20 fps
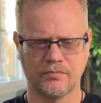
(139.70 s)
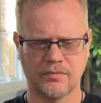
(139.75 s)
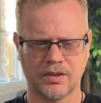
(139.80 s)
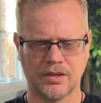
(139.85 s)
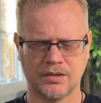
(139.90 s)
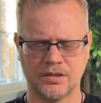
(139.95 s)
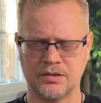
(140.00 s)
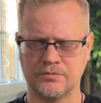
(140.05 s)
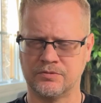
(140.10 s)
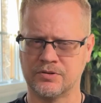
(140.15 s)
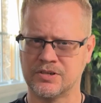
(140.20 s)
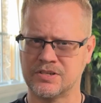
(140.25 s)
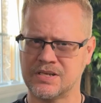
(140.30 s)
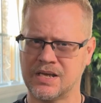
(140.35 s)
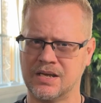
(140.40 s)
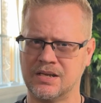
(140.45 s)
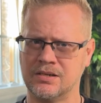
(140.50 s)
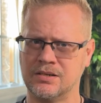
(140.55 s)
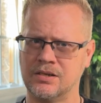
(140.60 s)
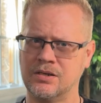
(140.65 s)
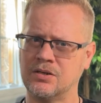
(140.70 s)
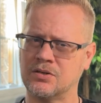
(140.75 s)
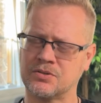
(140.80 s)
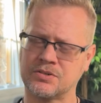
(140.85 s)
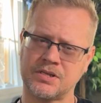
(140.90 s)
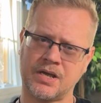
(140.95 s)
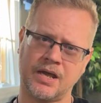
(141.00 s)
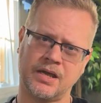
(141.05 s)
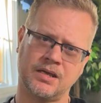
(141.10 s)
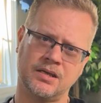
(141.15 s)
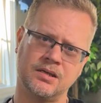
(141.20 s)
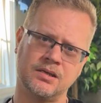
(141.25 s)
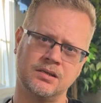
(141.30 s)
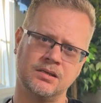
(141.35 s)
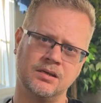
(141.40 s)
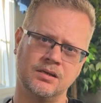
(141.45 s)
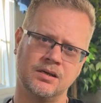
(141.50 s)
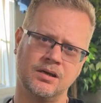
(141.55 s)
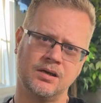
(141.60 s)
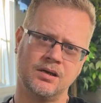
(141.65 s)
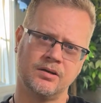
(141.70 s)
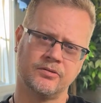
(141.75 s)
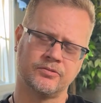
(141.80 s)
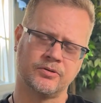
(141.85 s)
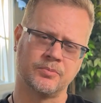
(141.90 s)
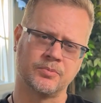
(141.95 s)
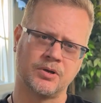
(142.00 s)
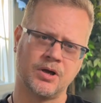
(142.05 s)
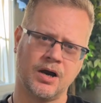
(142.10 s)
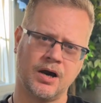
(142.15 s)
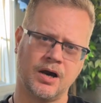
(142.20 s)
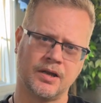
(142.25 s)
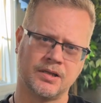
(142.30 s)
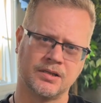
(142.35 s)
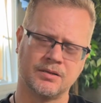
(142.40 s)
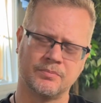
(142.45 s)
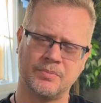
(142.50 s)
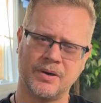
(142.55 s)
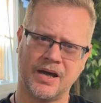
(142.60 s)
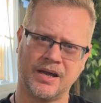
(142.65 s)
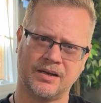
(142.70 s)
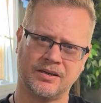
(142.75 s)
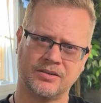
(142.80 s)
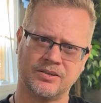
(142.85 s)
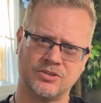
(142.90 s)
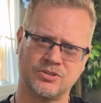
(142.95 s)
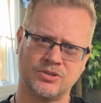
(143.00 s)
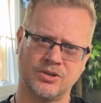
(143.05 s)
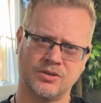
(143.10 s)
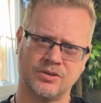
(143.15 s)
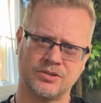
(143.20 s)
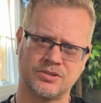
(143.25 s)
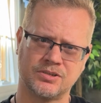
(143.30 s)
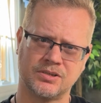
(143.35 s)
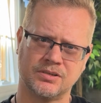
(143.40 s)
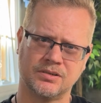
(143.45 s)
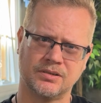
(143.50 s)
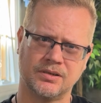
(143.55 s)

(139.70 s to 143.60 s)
Then for 10 years I hid from God in the back of the church,